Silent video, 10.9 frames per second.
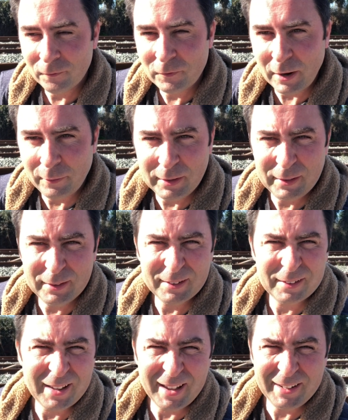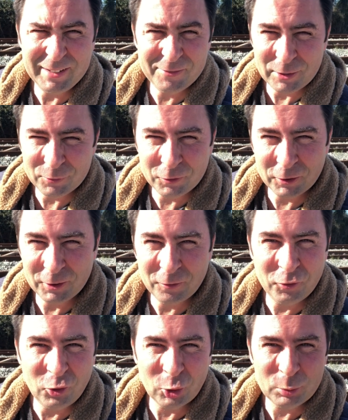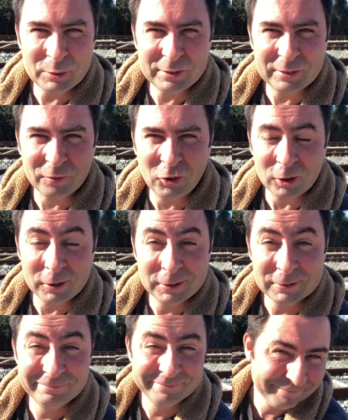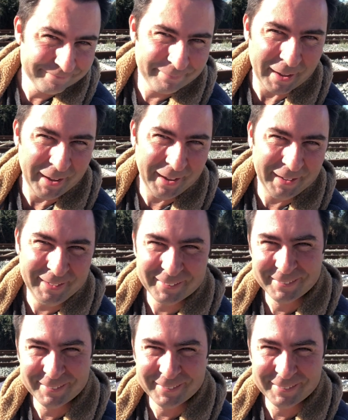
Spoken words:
very uneventful Vlogmas vlog. But hey,